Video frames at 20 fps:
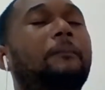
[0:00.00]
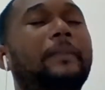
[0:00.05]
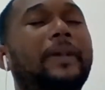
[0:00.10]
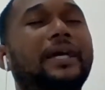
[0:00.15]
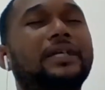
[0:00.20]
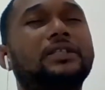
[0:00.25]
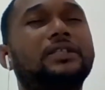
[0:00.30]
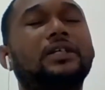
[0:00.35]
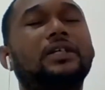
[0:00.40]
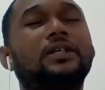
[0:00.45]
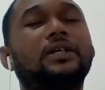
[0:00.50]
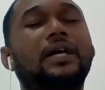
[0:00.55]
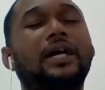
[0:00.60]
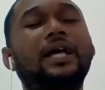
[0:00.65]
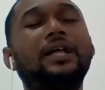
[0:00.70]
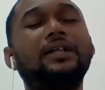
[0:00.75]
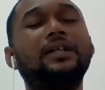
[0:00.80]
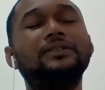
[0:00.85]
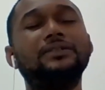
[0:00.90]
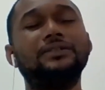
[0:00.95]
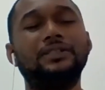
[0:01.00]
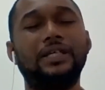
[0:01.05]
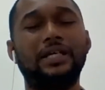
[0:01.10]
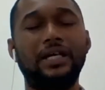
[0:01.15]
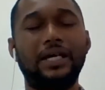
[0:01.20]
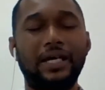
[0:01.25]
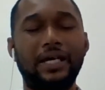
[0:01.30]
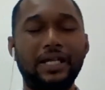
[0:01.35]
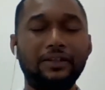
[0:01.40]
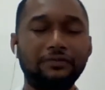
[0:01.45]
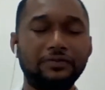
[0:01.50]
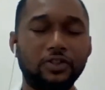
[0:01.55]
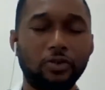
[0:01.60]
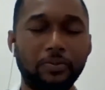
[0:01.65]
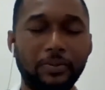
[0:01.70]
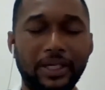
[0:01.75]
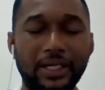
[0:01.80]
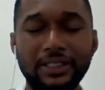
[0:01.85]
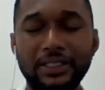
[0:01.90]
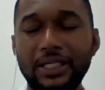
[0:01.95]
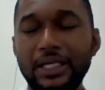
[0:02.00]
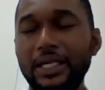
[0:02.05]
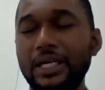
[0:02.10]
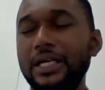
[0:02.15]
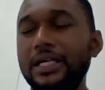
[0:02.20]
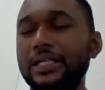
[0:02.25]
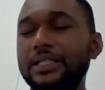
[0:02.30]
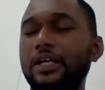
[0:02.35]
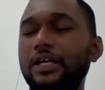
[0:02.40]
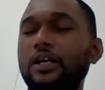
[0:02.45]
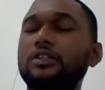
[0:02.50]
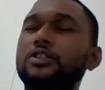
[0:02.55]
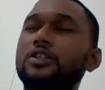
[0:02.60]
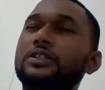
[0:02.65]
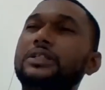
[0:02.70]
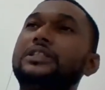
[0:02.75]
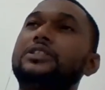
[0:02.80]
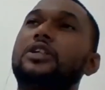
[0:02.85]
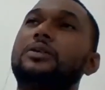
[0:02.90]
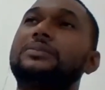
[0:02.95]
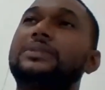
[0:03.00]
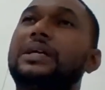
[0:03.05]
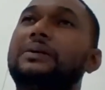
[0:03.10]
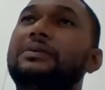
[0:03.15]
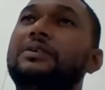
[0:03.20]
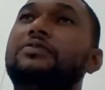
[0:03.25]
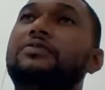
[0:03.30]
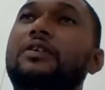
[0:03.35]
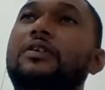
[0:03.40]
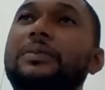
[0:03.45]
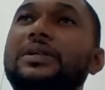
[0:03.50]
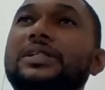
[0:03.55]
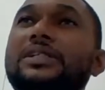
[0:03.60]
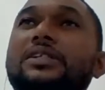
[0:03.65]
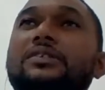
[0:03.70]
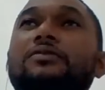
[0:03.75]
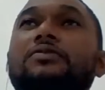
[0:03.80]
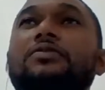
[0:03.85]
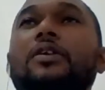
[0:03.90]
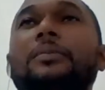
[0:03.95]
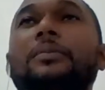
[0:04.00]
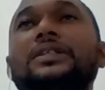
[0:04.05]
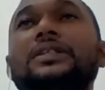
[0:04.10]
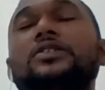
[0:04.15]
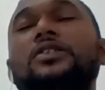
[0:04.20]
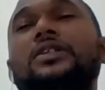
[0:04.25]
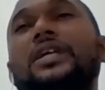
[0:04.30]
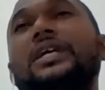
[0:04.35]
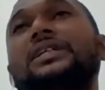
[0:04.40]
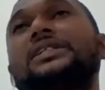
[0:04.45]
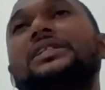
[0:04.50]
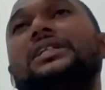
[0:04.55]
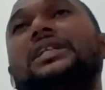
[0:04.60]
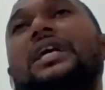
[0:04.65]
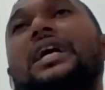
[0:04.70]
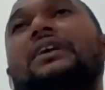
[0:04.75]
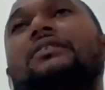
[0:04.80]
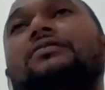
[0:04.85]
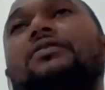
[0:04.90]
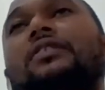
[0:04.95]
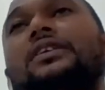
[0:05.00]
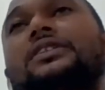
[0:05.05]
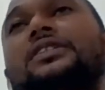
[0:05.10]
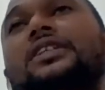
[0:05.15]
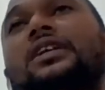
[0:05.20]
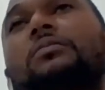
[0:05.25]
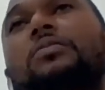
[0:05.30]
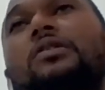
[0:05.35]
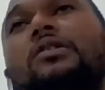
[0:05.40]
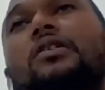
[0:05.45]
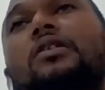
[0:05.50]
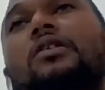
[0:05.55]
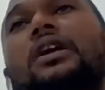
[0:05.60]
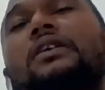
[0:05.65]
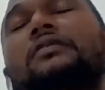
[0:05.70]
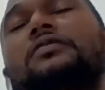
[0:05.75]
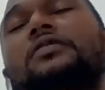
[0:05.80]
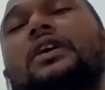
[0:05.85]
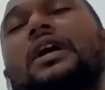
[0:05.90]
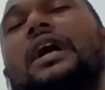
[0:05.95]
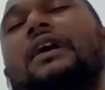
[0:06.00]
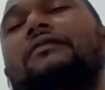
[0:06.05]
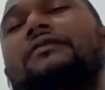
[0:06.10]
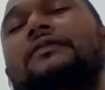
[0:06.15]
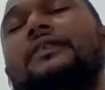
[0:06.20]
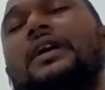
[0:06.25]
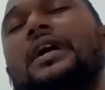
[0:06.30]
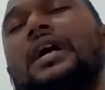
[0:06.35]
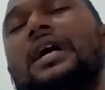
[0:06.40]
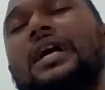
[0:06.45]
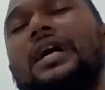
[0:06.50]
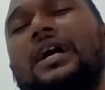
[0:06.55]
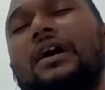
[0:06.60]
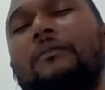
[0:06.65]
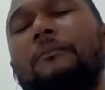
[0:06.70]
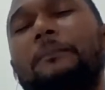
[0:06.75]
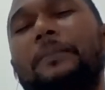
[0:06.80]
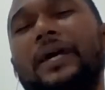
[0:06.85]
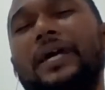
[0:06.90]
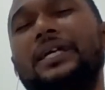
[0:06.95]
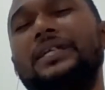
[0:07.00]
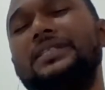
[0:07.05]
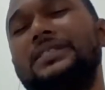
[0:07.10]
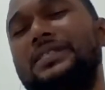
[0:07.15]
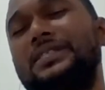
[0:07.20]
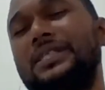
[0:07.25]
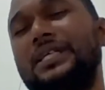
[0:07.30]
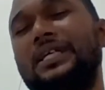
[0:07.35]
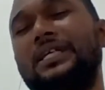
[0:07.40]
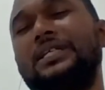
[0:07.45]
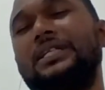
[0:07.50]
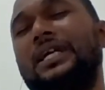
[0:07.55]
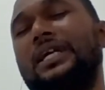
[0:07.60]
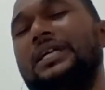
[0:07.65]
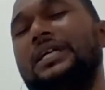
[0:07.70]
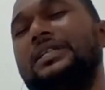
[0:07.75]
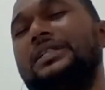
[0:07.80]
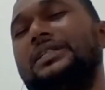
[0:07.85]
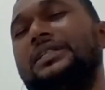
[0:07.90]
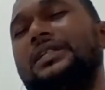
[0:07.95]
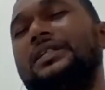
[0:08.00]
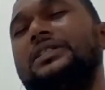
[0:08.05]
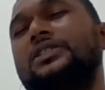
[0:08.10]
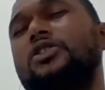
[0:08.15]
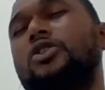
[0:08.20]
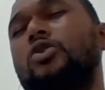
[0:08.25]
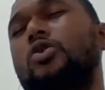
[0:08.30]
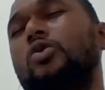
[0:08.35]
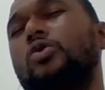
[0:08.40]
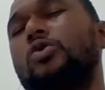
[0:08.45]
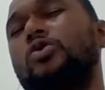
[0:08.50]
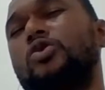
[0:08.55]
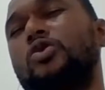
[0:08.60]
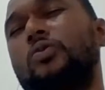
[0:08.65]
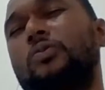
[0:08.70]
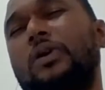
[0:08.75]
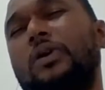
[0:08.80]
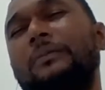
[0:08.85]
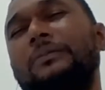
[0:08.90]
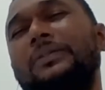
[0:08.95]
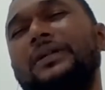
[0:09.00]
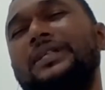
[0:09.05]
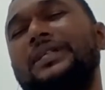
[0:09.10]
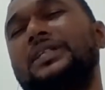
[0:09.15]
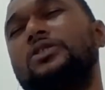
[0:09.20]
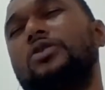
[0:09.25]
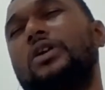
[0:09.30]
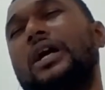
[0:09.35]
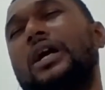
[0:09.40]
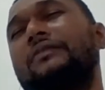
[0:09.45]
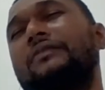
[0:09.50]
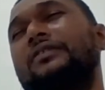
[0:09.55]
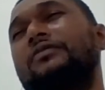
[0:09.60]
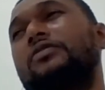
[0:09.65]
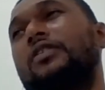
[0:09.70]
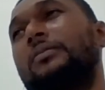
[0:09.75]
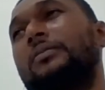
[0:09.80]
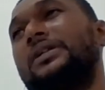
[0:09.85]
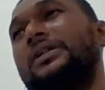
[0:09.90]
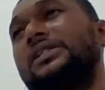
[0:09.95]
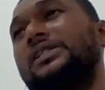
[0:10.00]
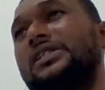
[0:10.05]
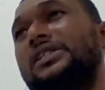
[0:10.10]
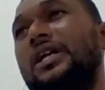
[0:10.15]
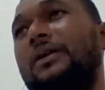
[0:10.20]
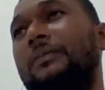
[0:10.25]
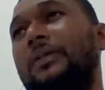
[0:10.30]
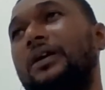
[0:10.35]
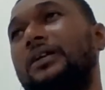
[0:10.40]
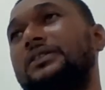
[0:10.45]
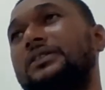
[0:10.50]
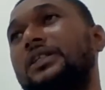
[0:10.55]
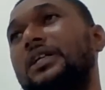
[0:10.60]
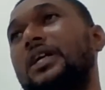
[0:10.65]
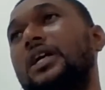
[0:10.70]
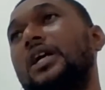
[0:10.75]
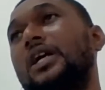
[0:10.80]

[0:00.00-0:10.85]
the health domain, they also need sometimes information from education. Like, for example, if you have campaigns in schools, you probably need to have information about